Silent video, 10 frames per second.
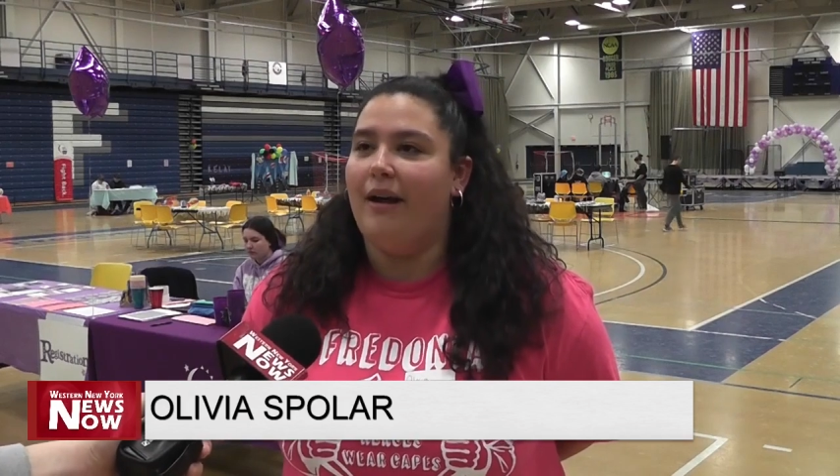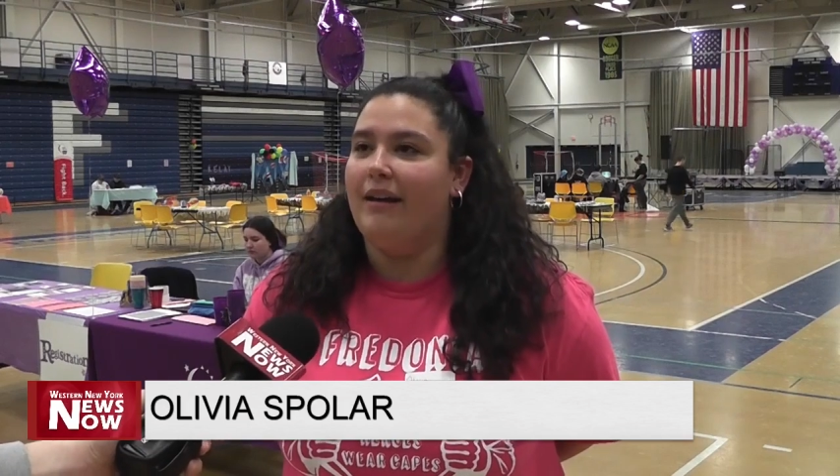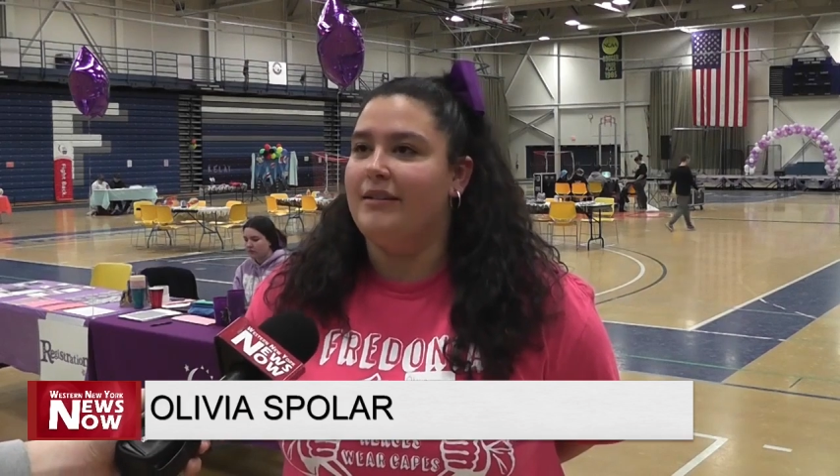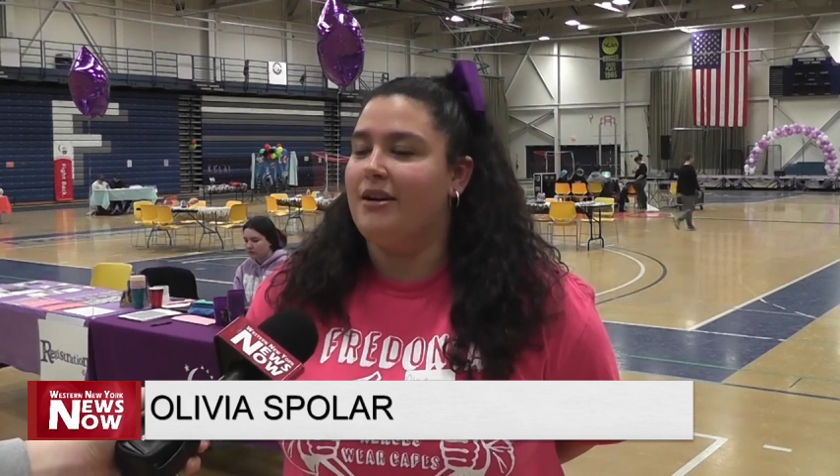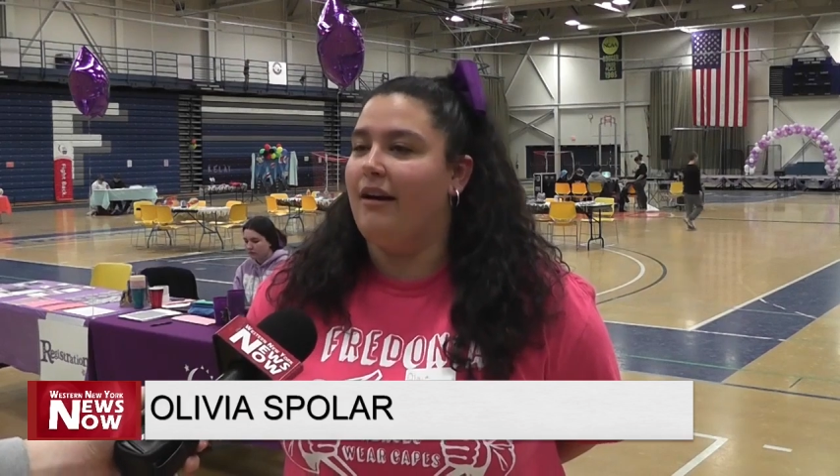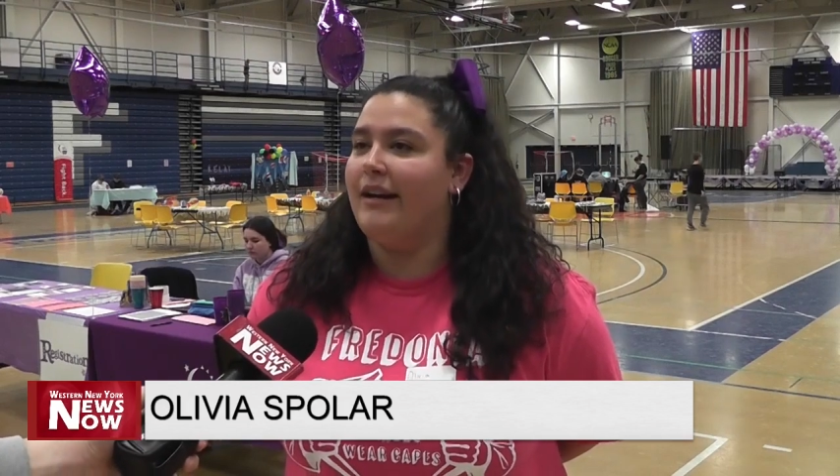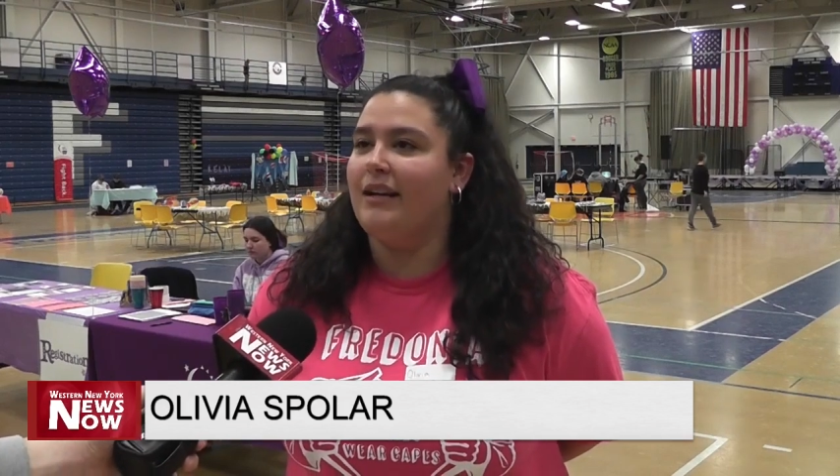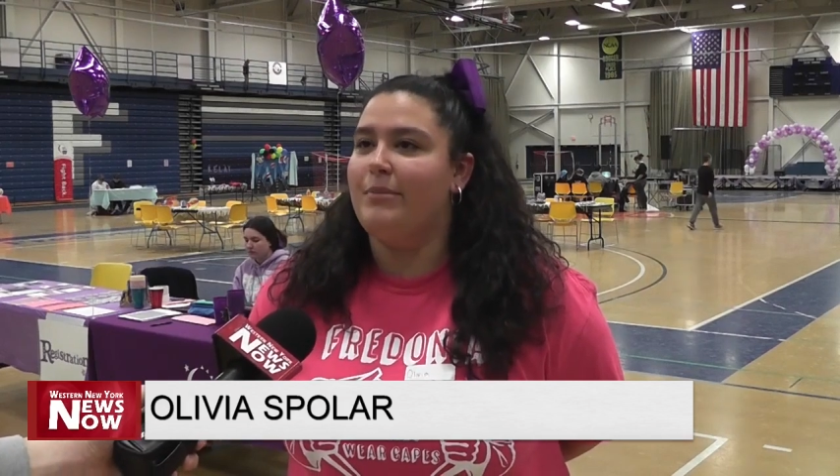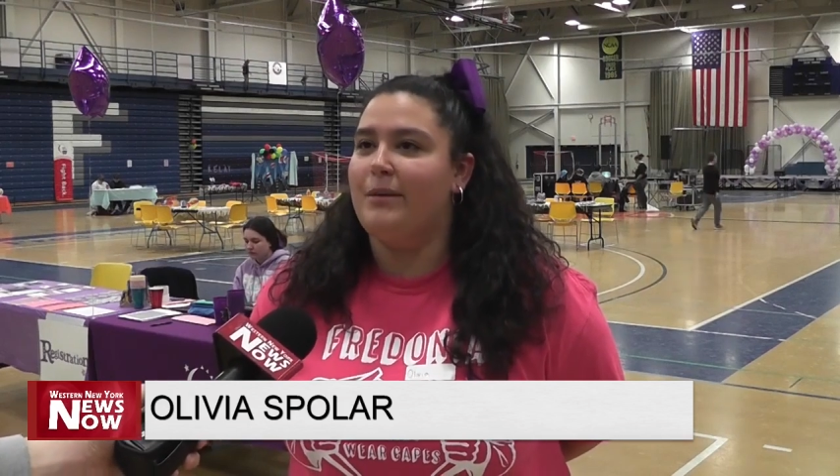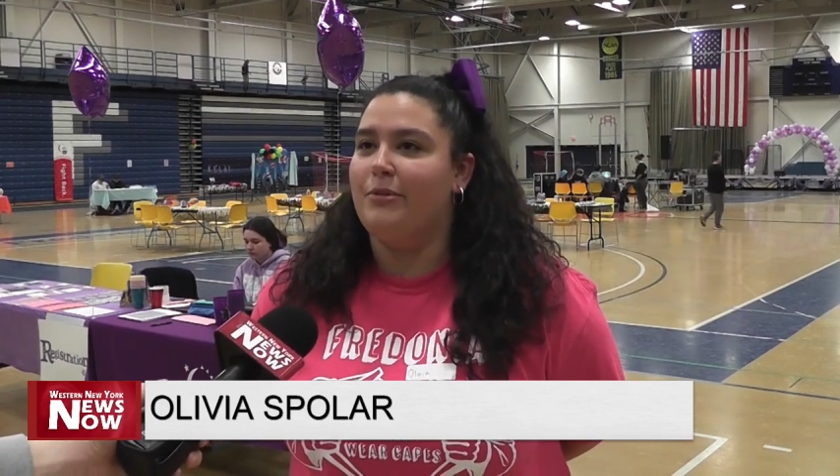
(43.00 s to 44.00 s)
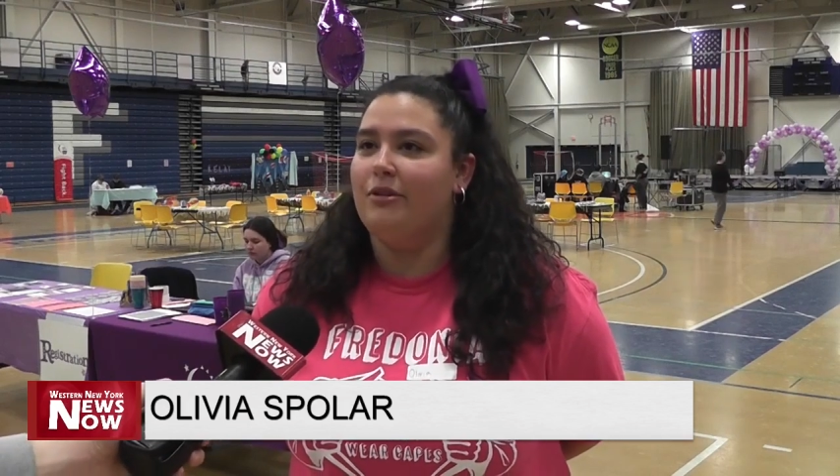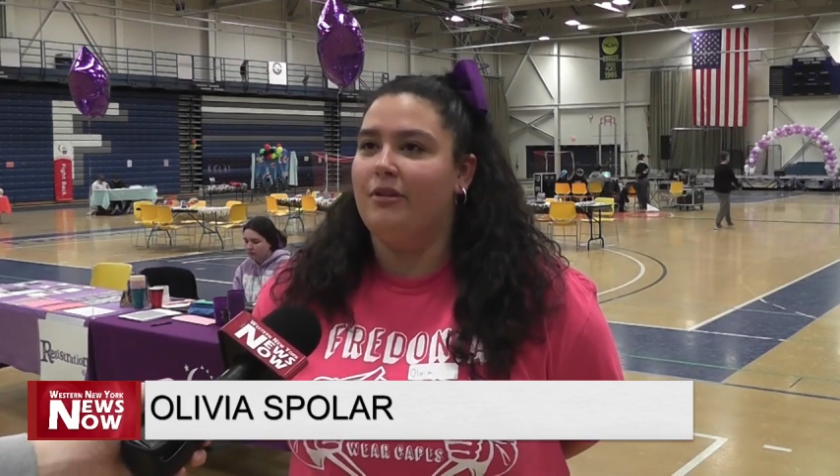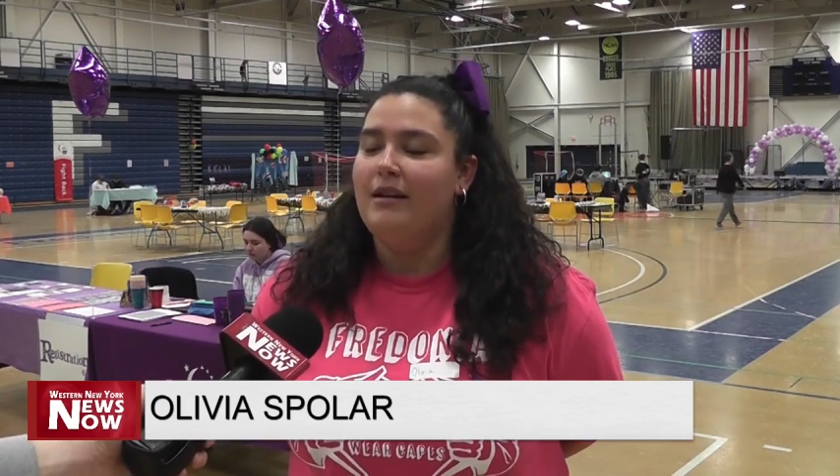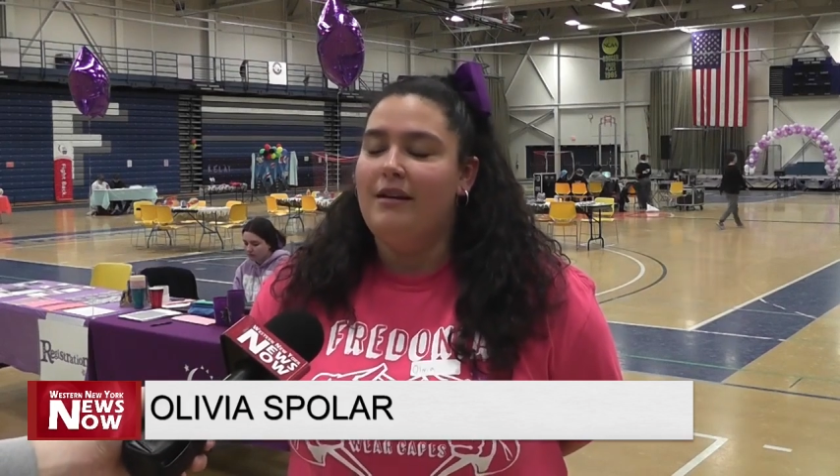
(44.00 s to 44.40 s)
and talking to people,